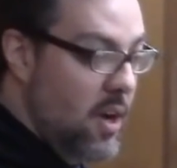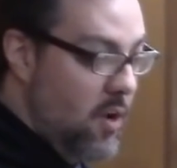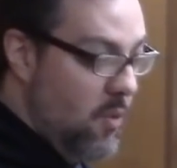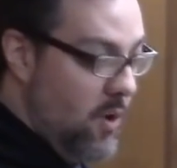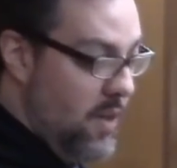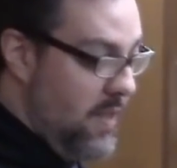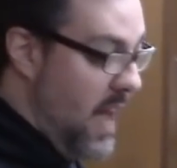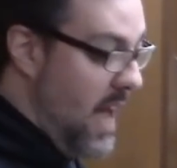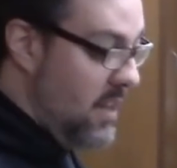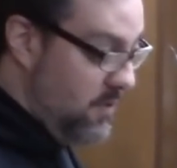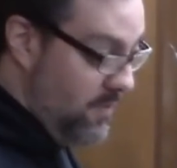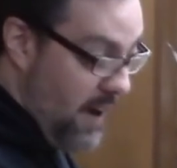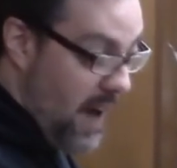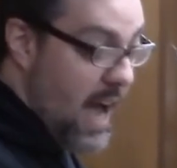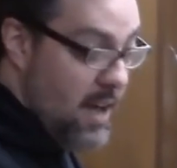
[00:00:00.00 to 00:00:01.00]
where that's
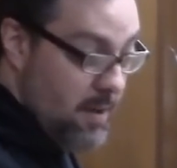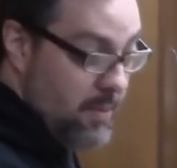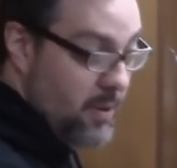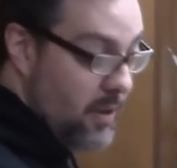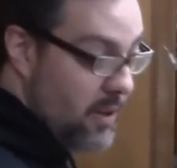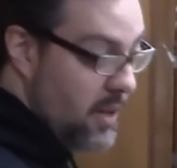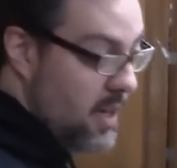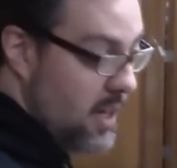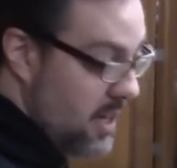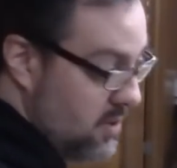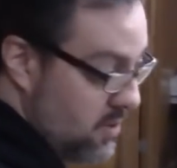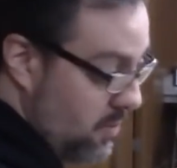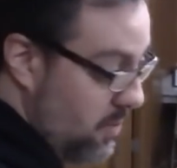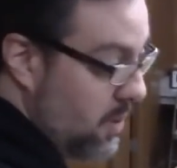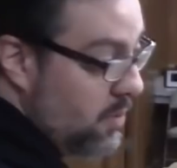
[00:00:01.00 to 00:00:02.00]
viable is
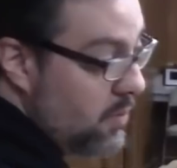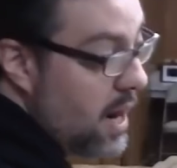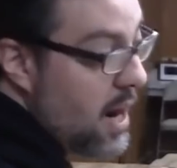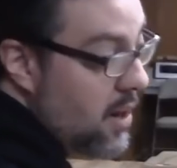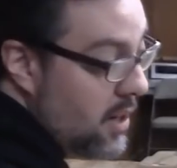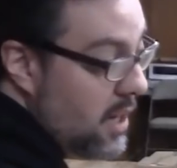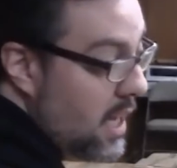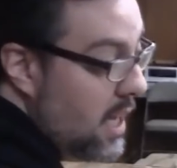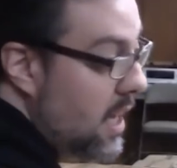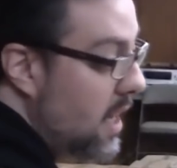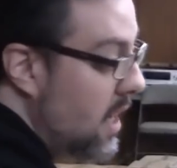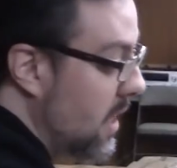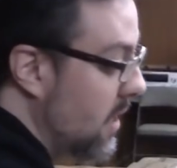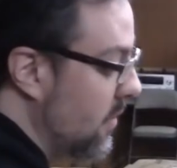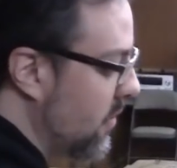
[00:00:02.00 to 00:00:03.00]
a real rarity.
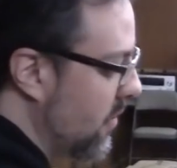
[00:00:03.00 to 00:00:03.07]
And